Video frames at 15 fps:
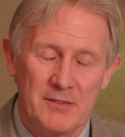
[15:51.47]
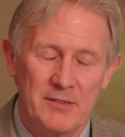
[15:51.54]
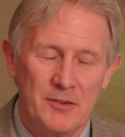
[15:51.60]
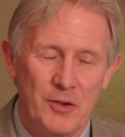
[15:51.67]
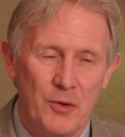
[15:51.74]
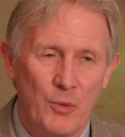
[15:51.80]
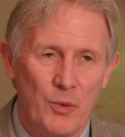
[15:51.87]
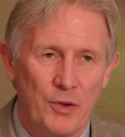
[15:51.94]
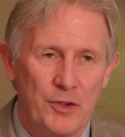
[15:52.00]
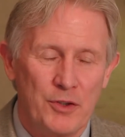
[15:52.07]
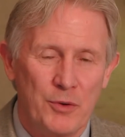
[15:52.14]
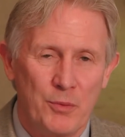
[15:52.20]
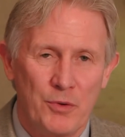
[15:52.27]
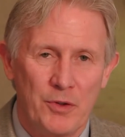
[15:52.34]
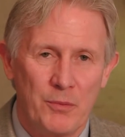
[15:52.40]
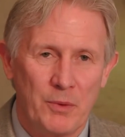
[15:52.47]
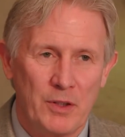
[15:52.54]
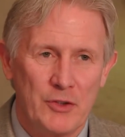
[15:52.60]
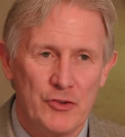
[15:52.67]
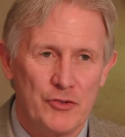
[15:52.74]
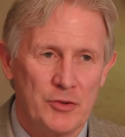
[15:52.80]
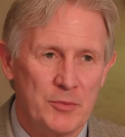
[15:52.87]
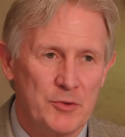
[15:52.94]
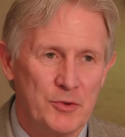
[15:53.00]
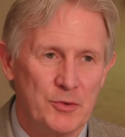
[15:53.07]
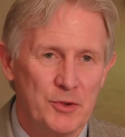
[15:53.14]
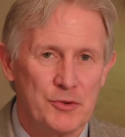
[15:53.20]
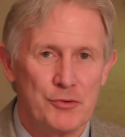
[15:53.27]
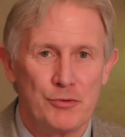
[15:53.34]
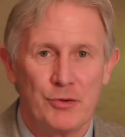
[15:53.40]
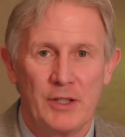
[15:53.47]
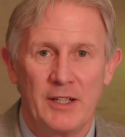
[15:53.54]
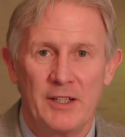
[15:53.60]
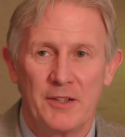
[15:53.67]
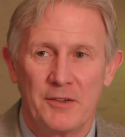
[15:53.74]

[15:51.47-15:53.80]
where you were in relationship to a tree